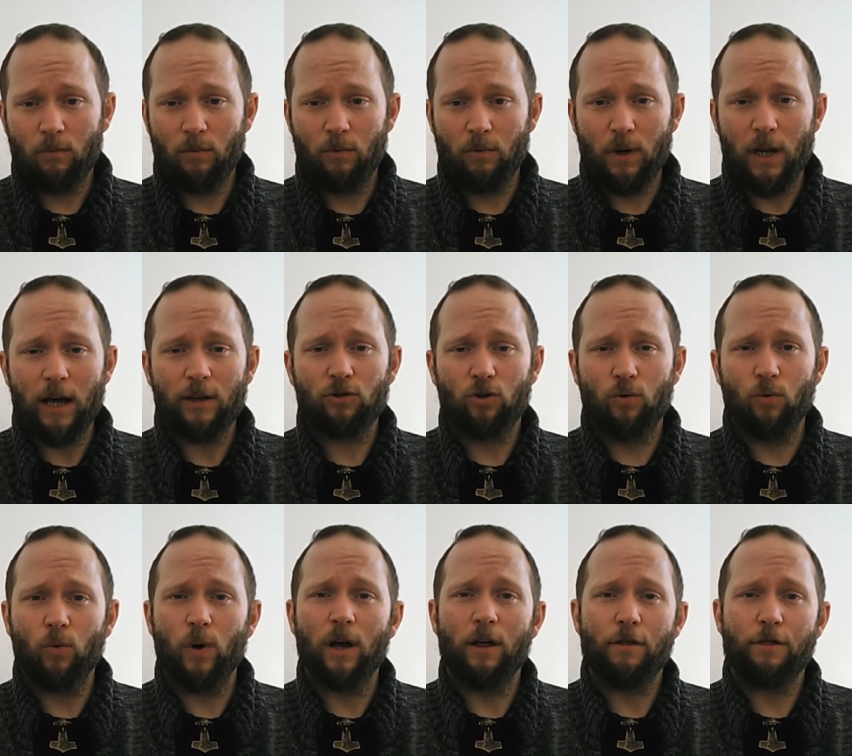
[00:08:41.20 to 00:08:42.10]
not too
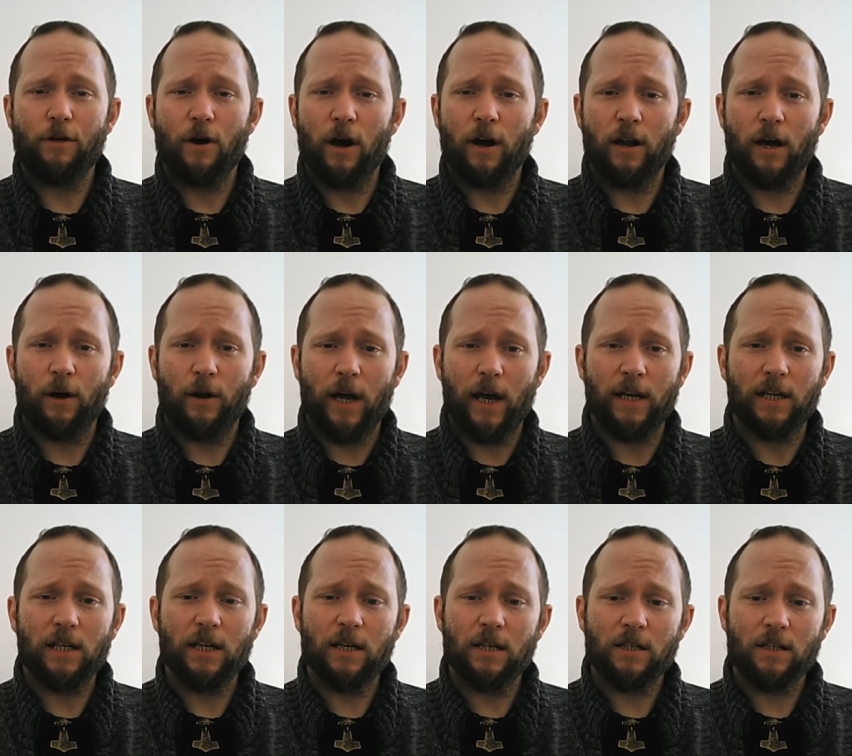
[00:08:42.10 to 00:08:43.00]
well thought out
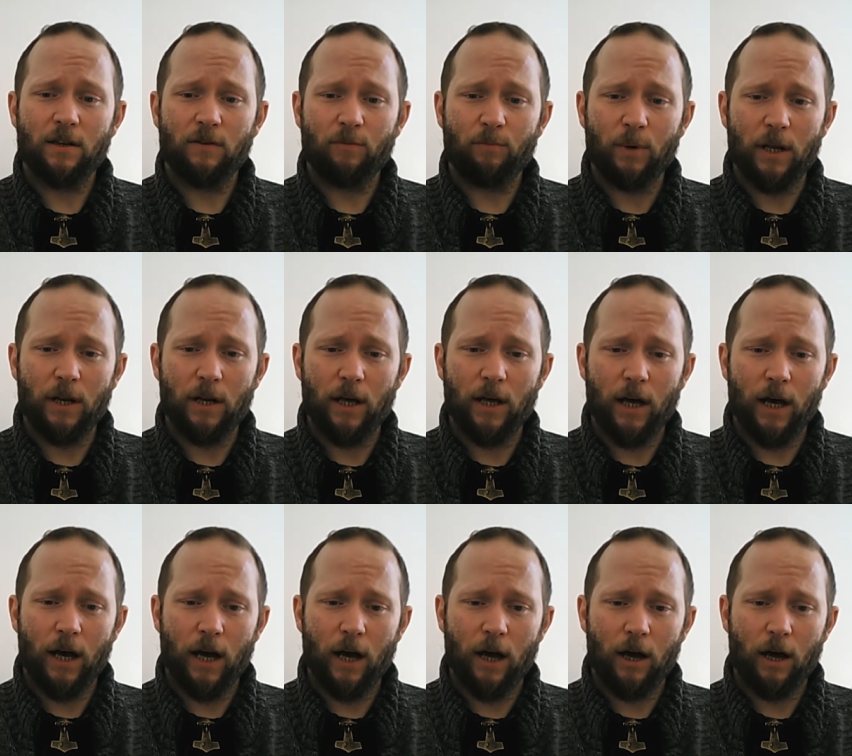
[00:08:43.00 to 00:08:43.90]
ideas have been
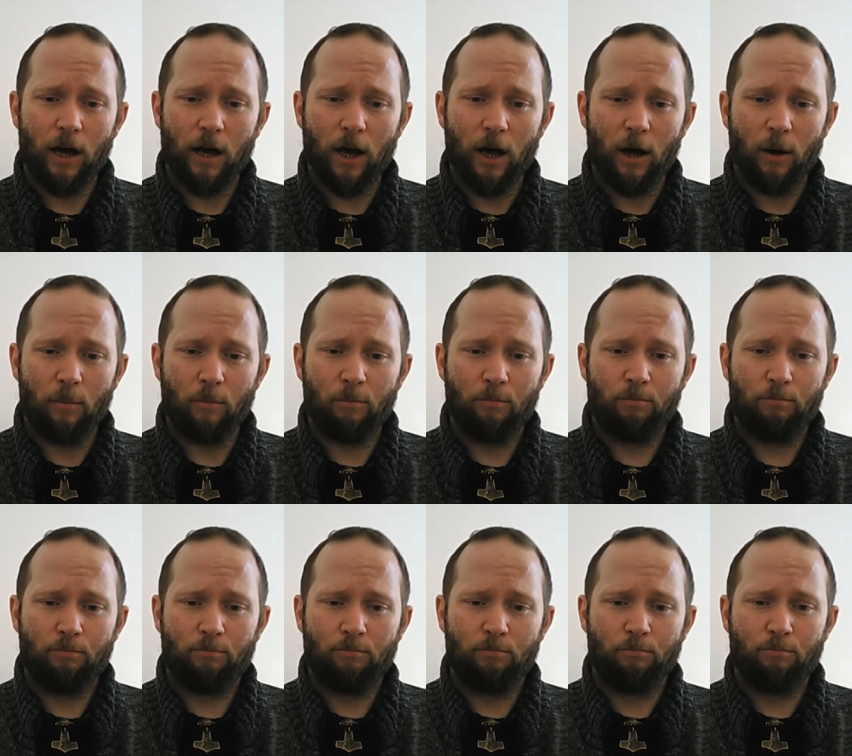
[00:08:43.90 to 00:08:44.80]
uh, uh,
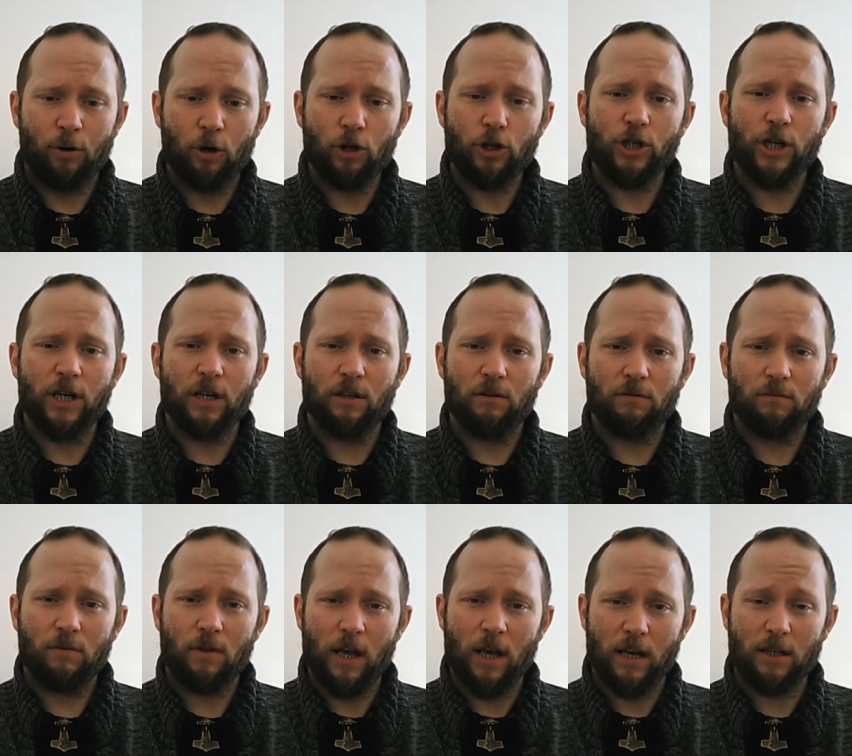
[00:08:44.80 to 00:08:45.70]
pushing
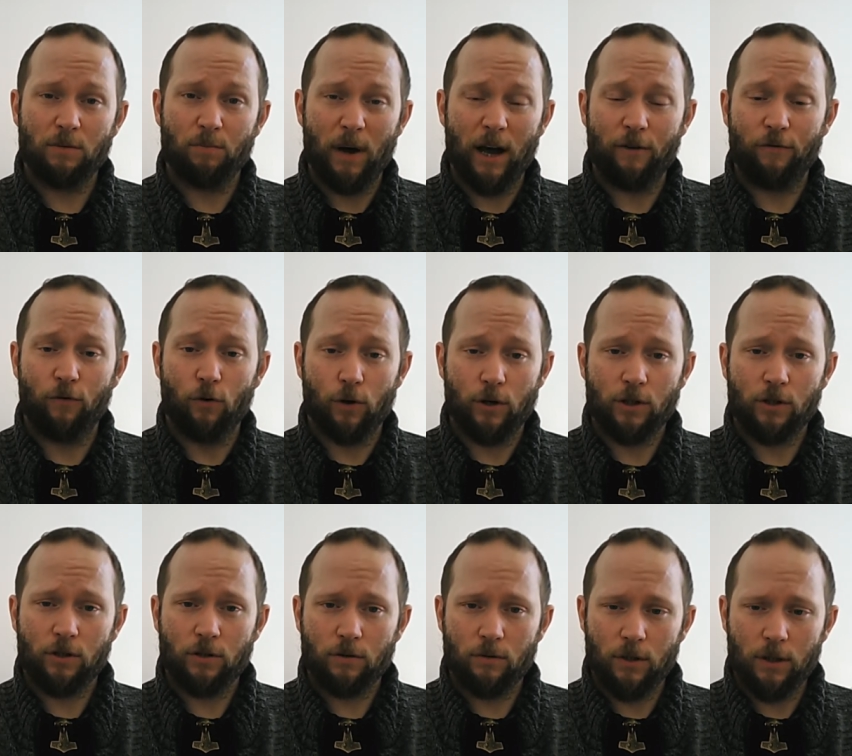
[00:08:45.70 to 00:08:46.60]
things by
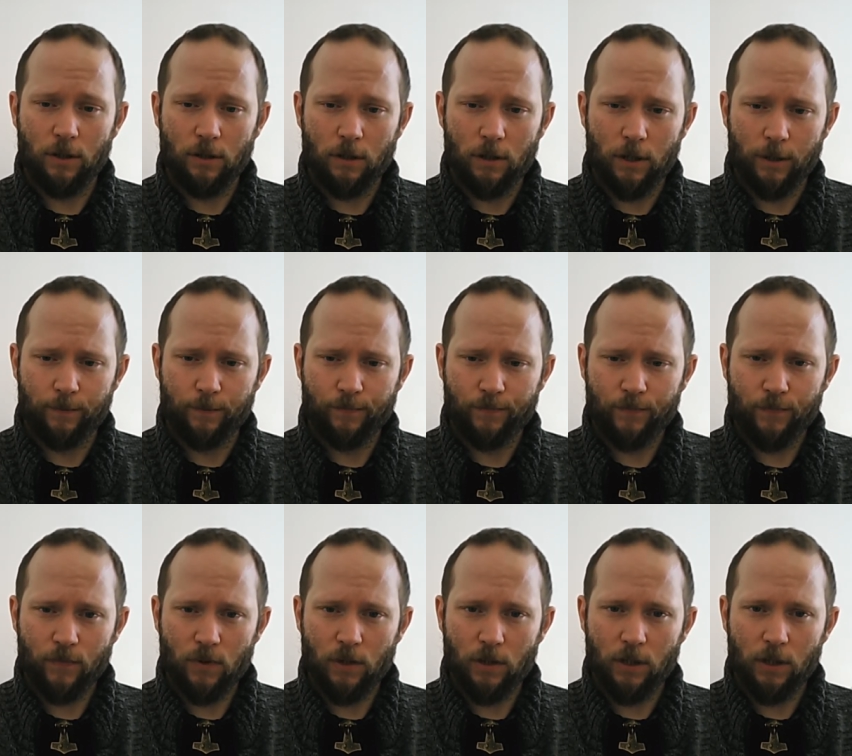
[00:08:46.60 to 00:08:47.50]
force and uh,
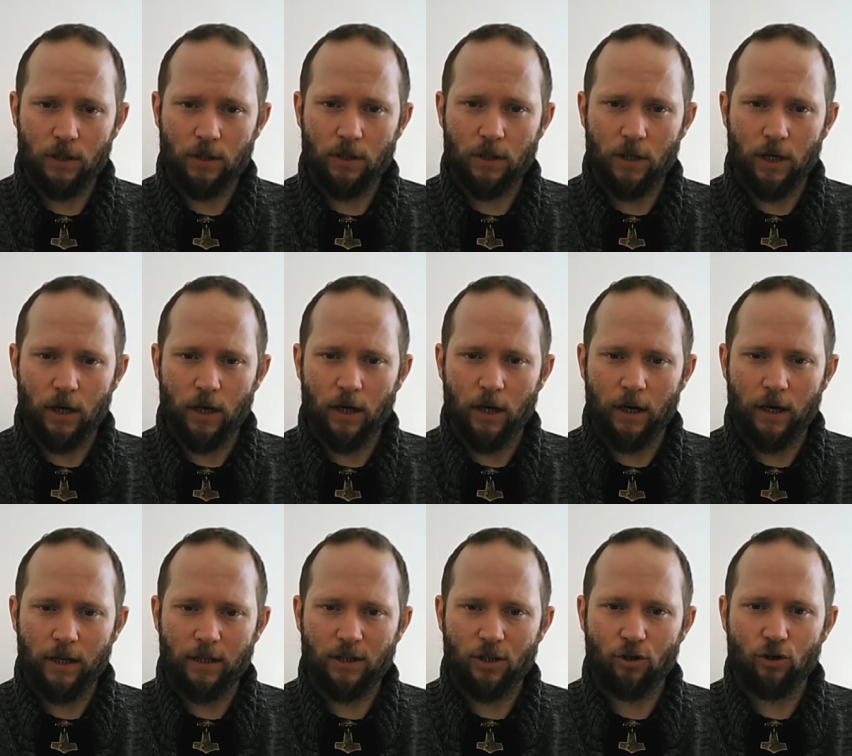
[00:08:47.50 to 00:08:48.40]
it's, uh,
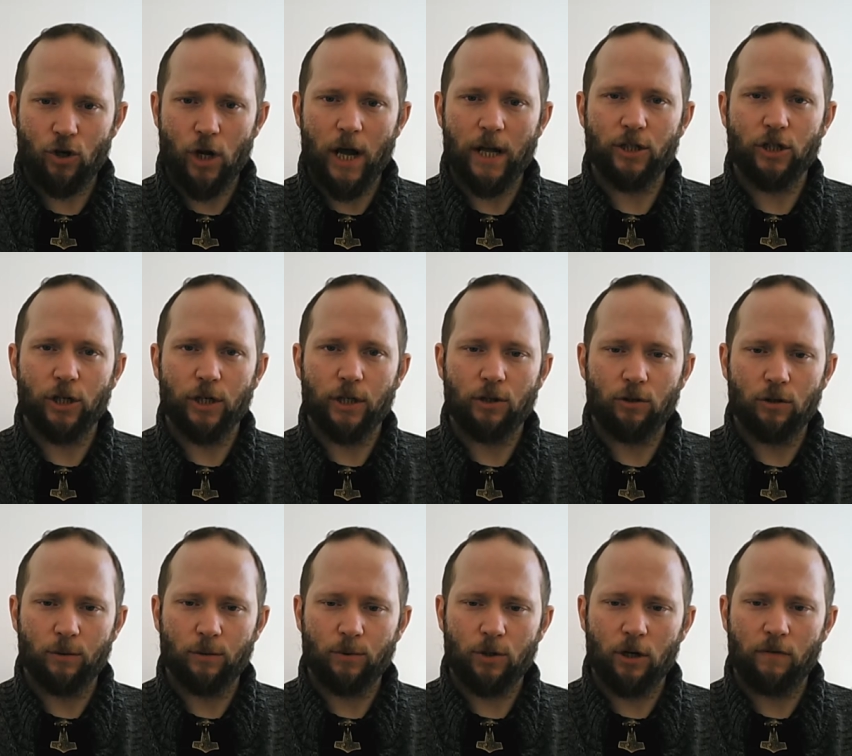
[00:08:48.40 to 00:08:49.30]
it's a tragedy
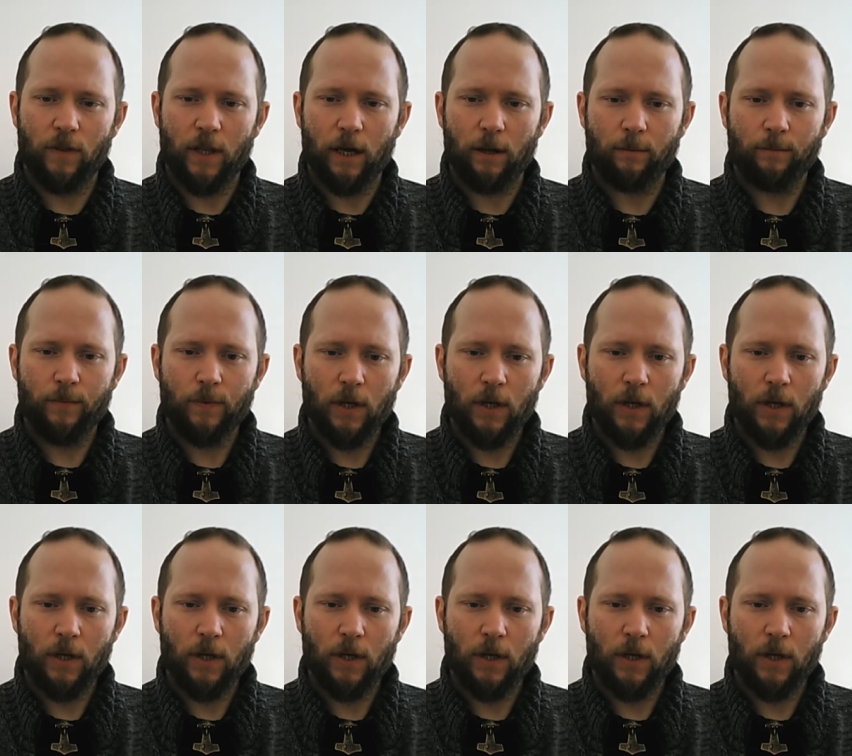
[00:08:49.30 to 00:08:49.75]
to observe that